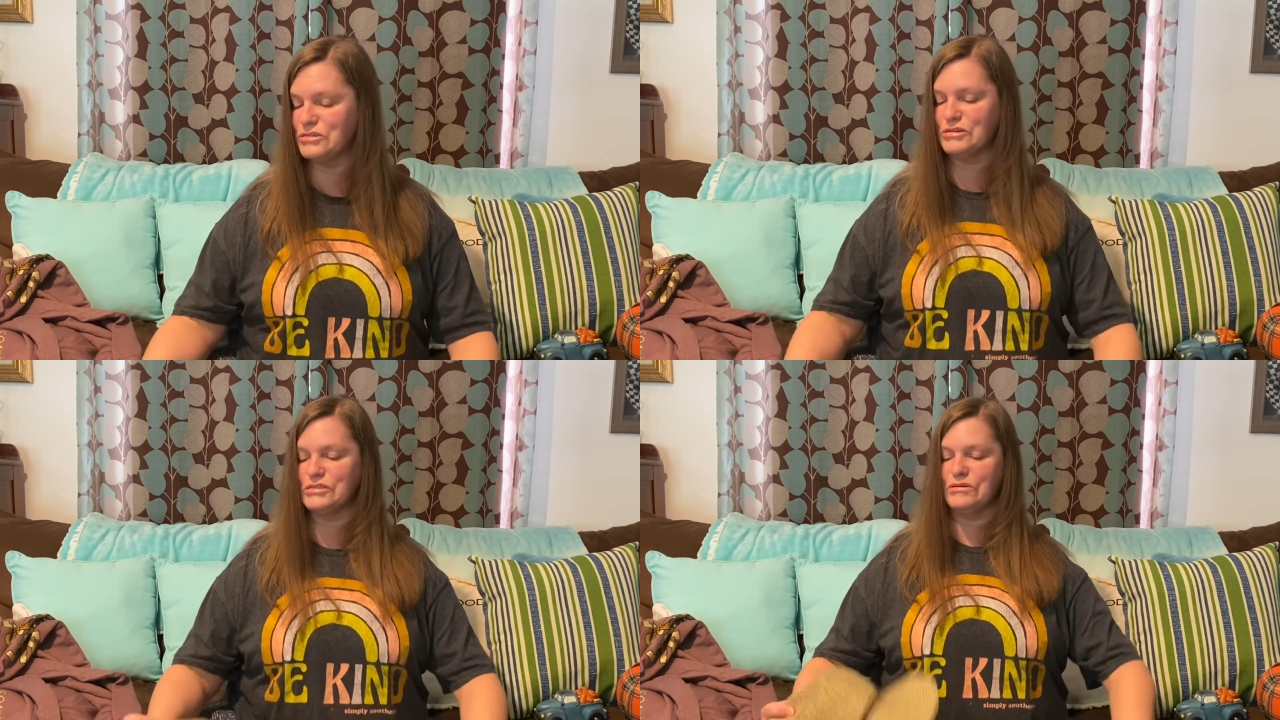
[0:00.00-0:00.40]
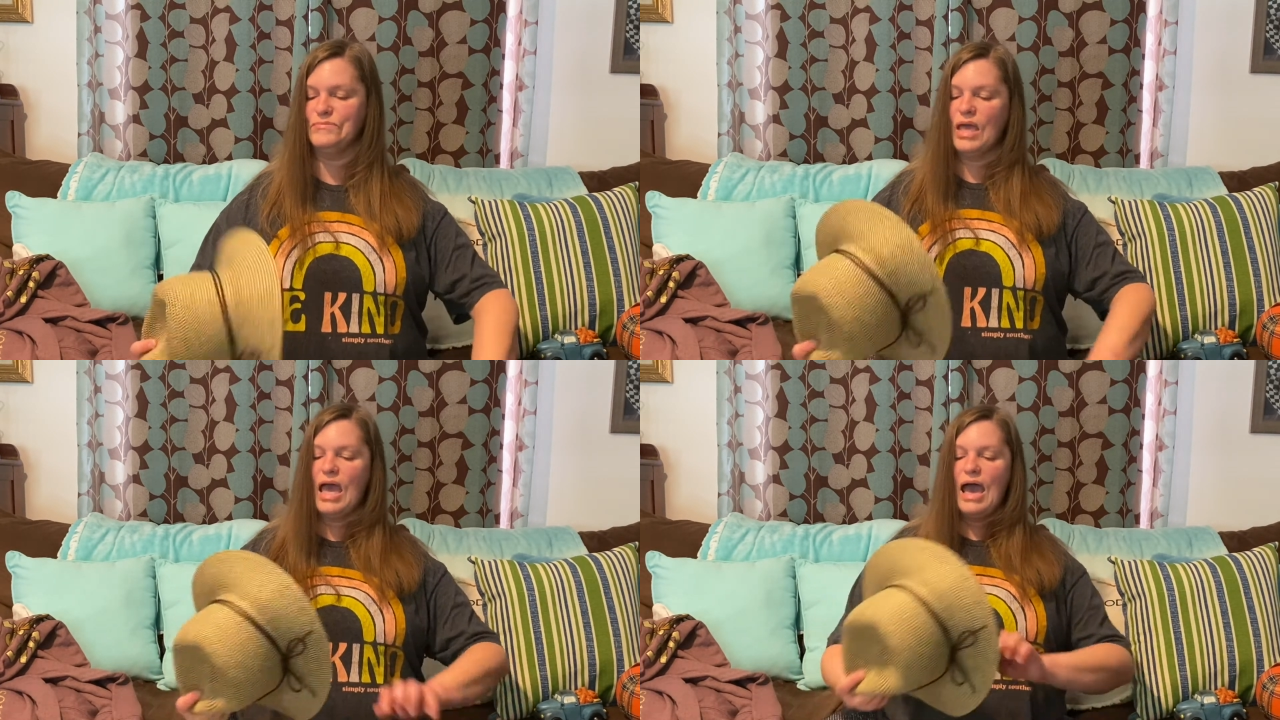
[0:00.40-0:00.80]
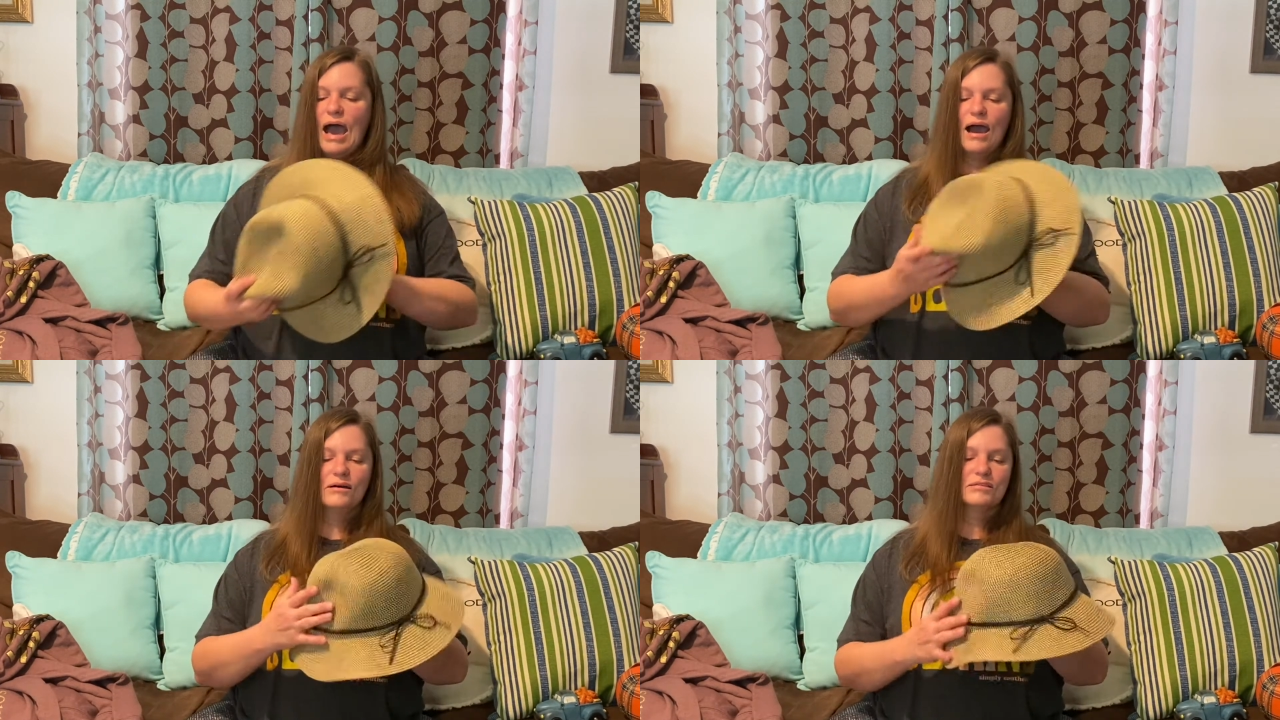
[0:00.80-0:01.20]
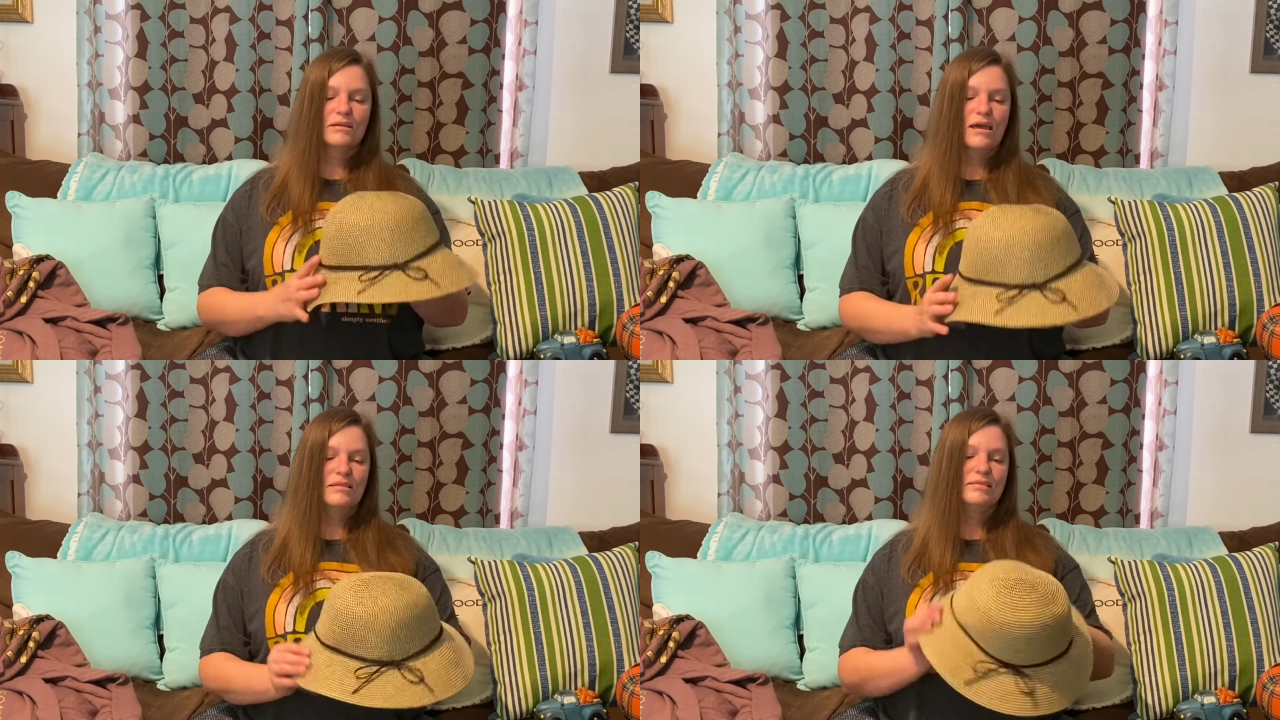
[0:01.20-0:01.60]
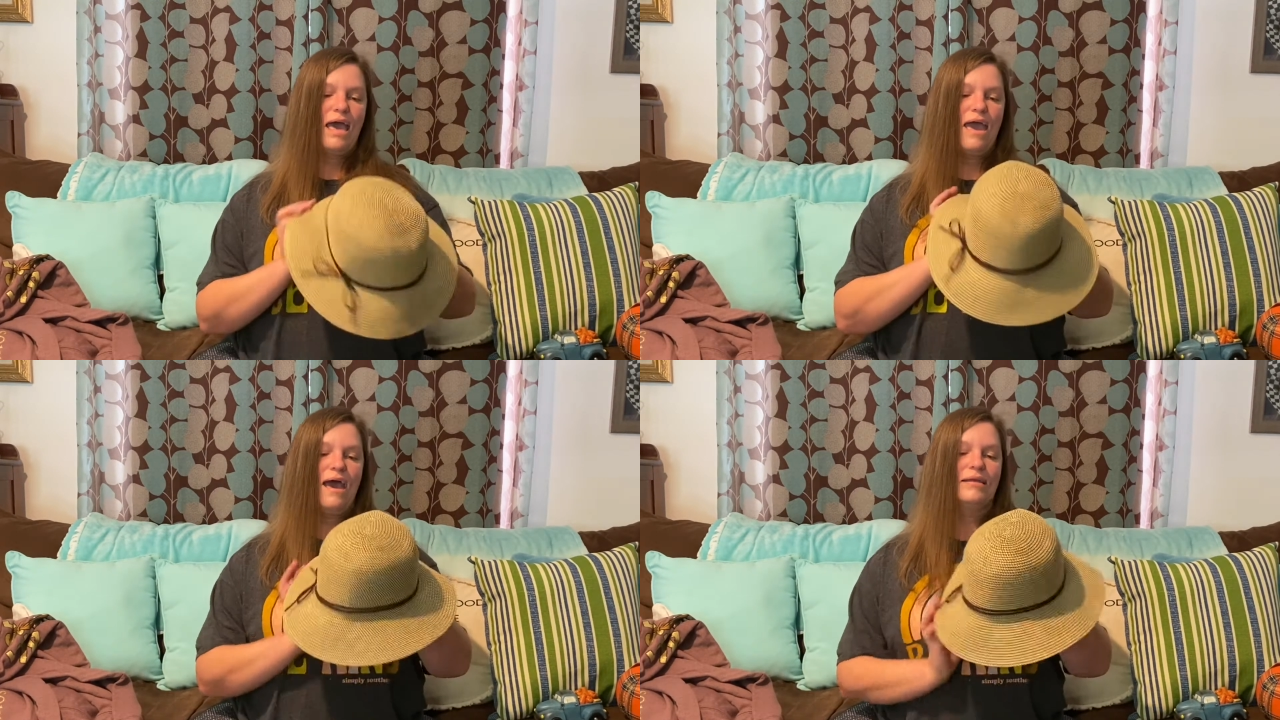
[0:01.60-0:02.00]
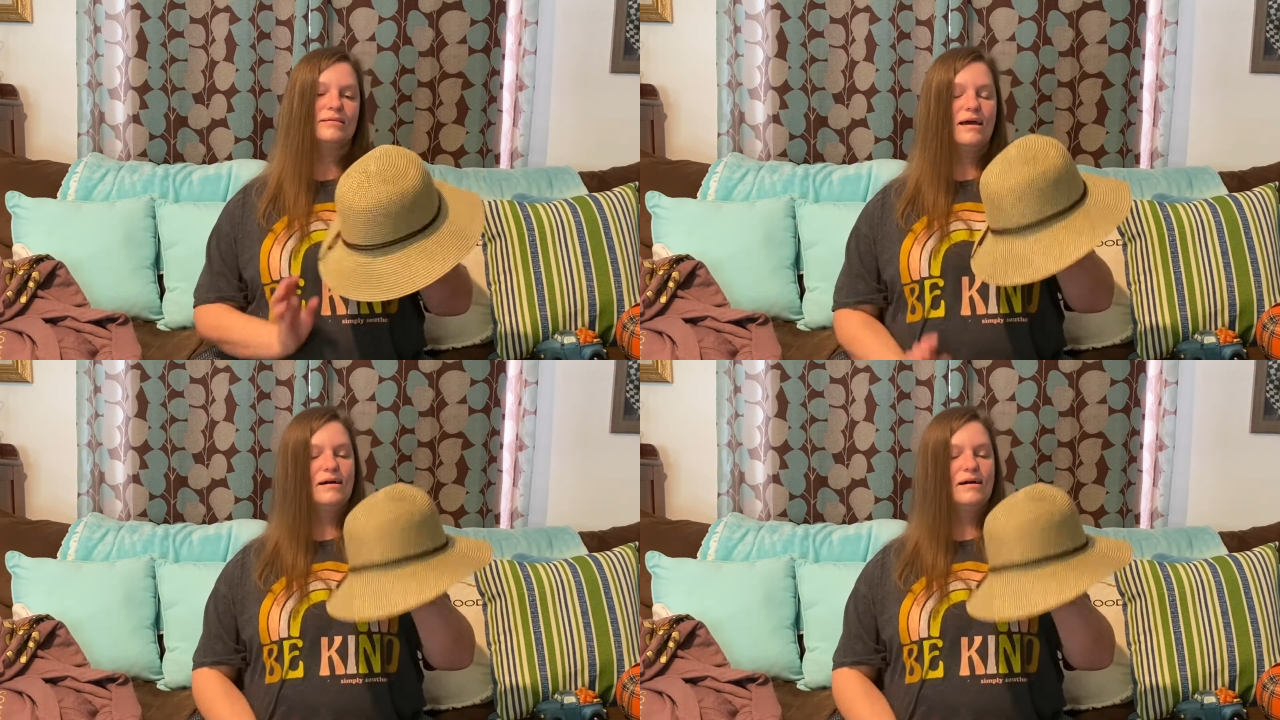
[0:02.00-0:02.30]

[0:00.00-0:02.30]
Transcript: dressing room. I also got this hat.